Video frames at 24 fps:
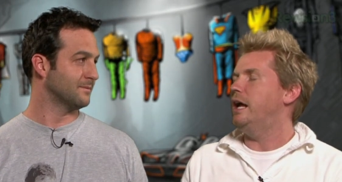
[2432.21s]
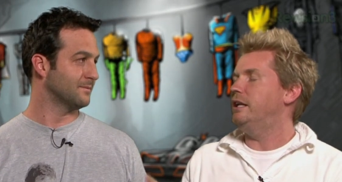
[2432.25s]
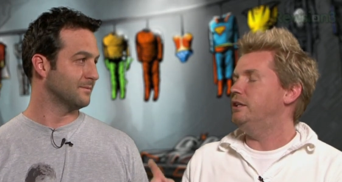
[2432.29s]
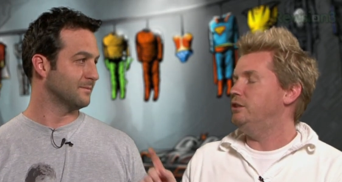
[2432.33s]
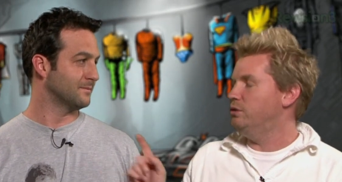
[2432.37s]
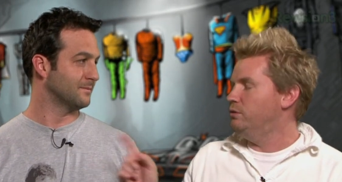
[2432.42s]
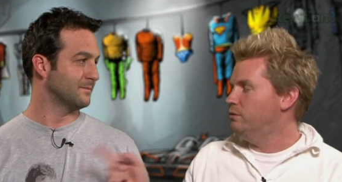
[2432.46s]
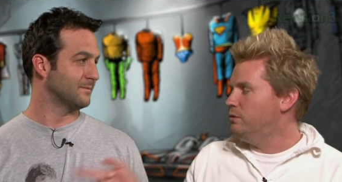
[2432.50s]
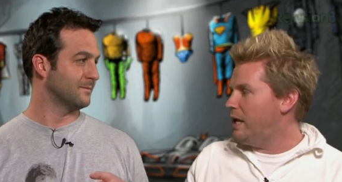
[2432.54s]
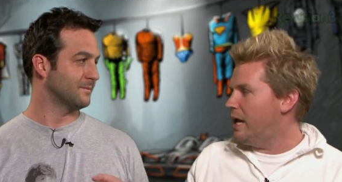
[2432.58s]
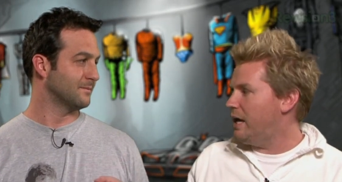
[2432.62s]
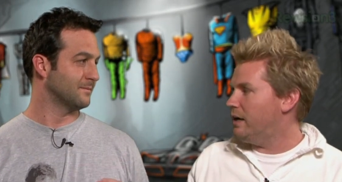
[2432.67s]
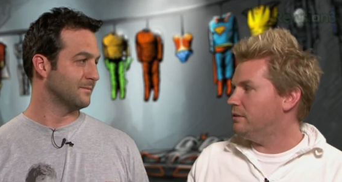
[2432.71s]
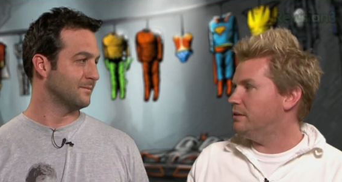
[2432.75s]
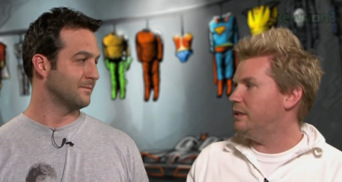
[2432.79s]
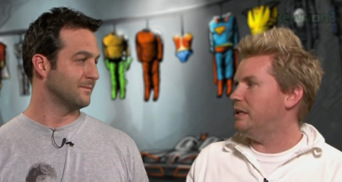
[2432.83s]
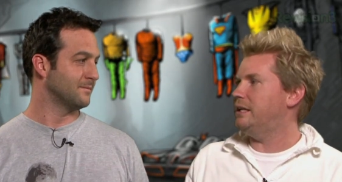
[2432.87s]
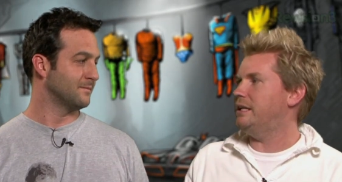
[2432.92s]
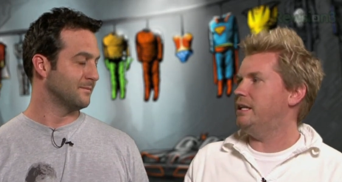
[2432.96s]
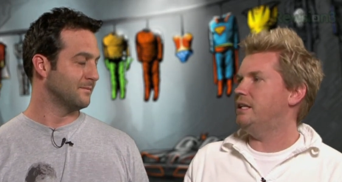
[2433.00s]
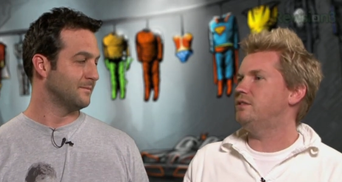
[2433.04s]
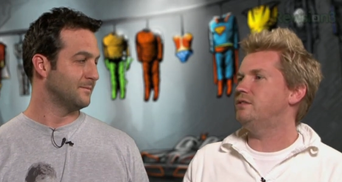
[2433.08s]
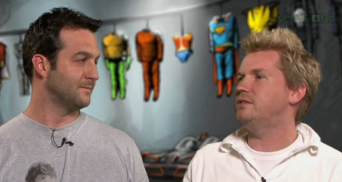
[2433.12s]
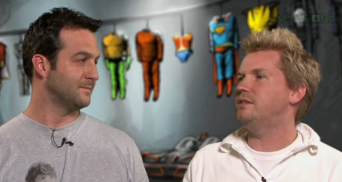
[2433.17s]
Speaker 1: And you nailed it.
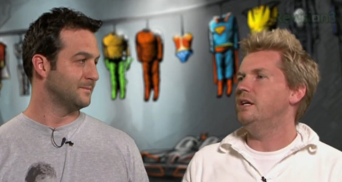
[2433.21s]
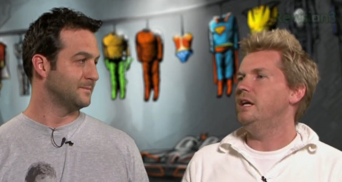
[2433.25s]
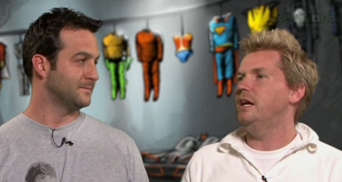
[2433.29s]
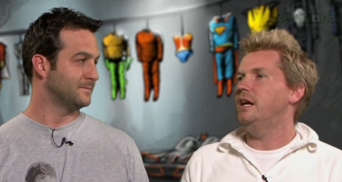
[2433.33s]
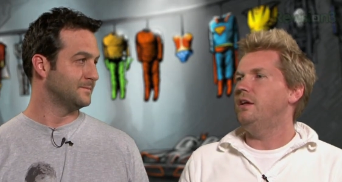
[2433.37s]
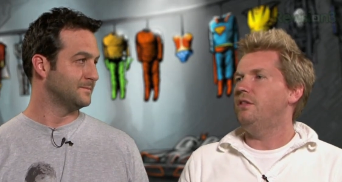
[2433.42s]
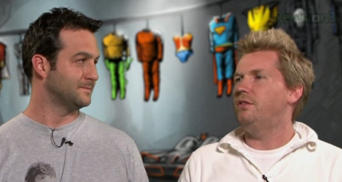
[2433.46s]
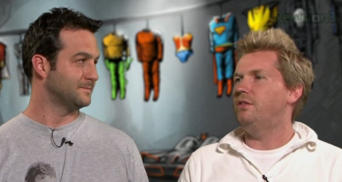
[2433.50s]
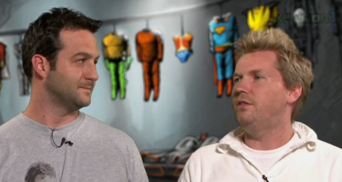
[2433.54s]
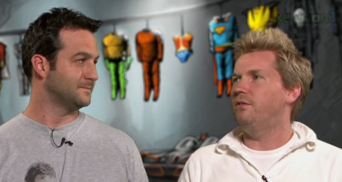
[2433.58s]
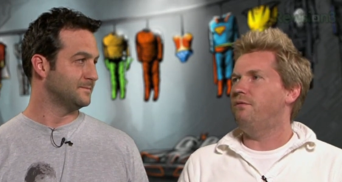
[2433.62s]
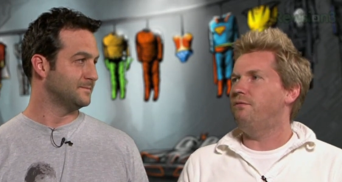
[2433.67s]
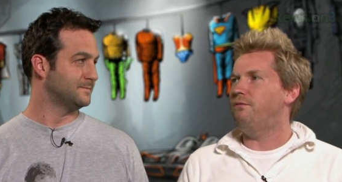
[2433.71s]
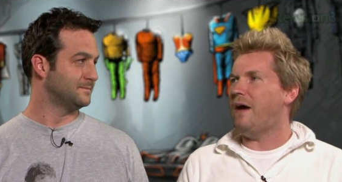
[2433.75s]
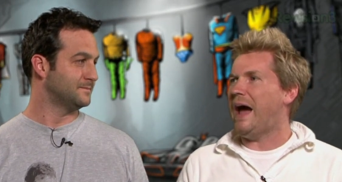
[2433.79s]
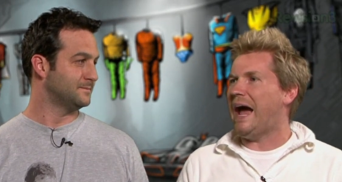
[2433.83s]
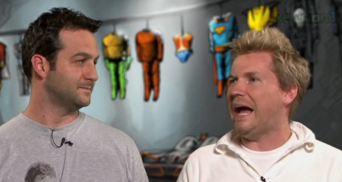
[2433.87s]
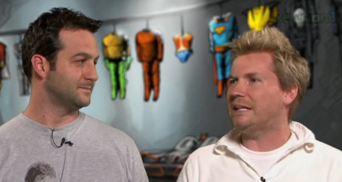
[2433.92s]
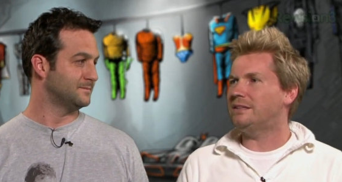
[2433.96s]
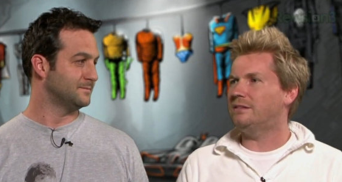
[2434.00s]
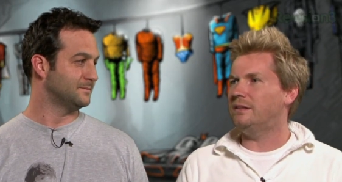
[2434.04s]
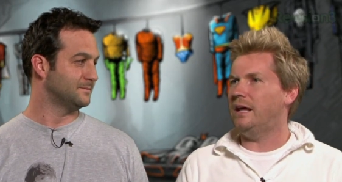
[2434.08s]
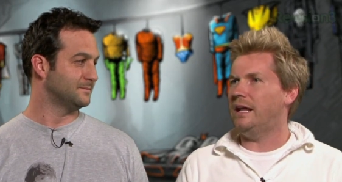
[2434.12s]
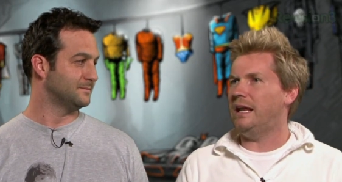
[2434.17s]
It's the
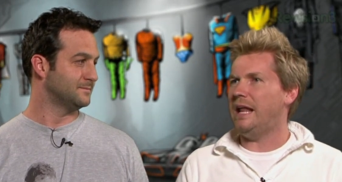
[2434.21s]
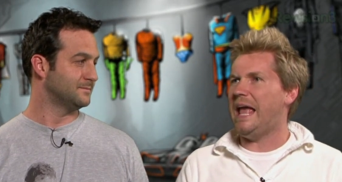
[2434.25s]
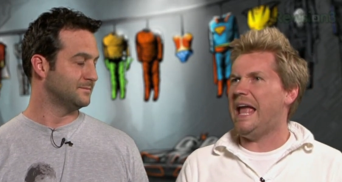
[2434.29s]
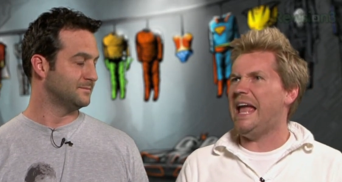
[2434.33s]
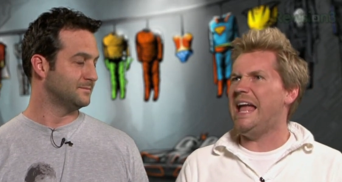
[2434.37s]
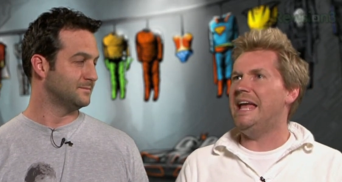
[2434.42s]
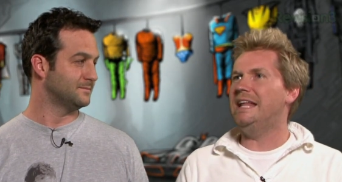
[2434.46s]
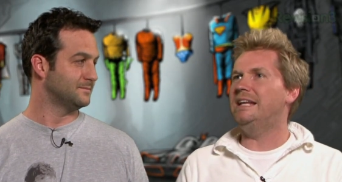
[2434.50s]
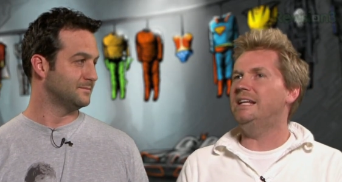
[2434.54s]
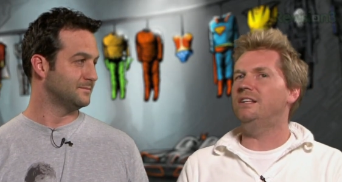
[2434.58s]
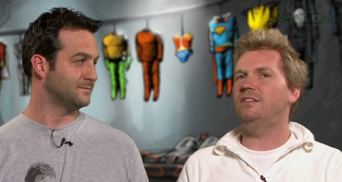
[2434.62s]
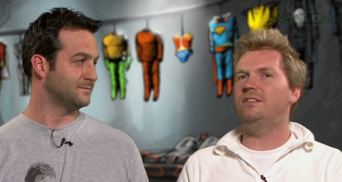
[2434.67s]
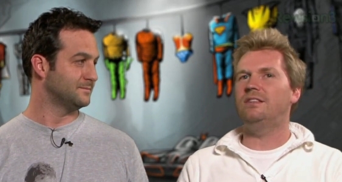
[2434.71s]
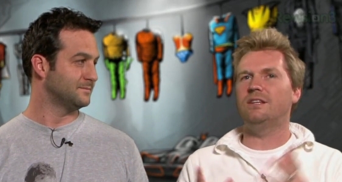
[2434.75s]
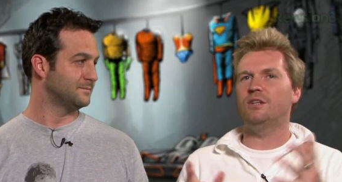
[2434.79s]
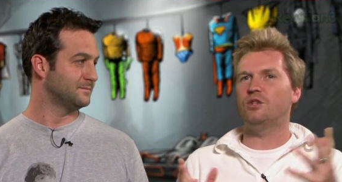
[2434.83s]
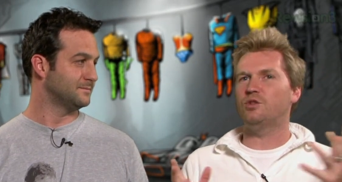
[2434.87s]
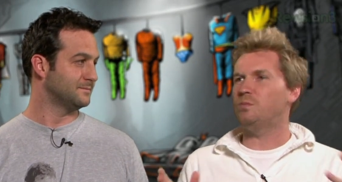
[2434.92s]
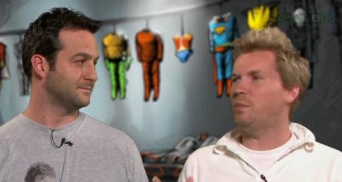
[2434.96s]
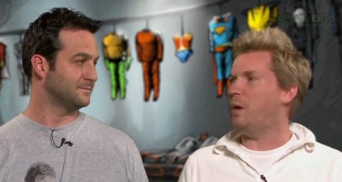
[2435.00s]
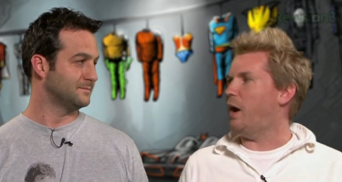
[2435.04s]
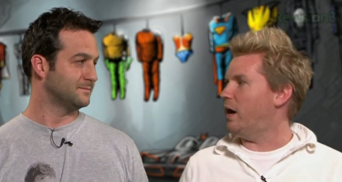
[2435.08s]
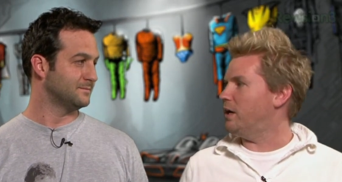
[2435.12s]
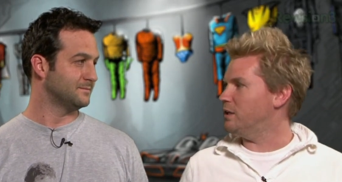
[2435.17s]
fact that anything is
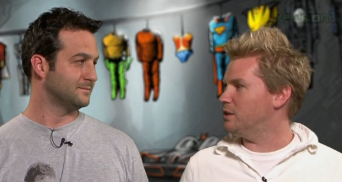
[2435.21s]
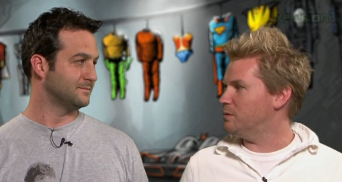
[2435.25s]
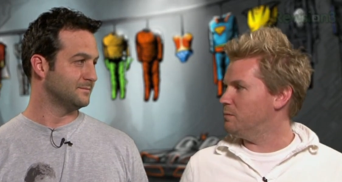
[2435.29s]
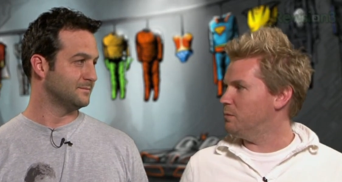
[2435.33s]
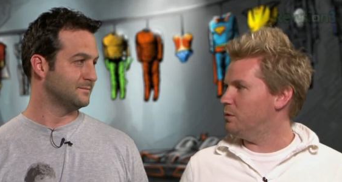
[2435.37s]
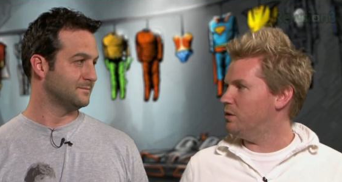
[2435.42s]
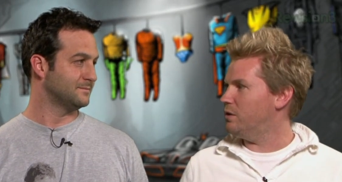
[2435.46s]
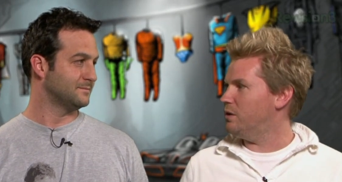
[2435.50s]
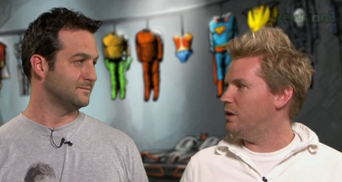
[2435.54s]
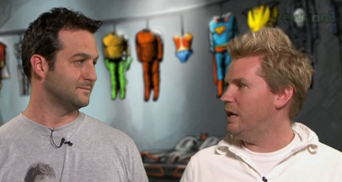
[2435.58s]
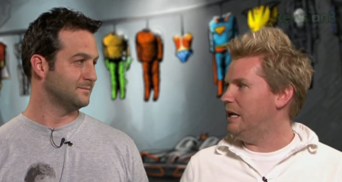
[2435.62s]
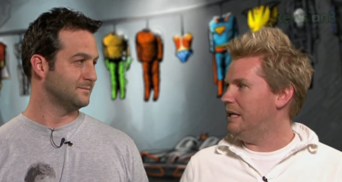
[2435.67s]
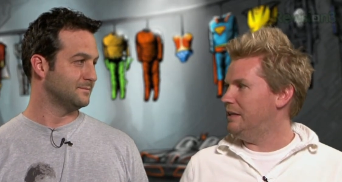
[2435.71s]
possible.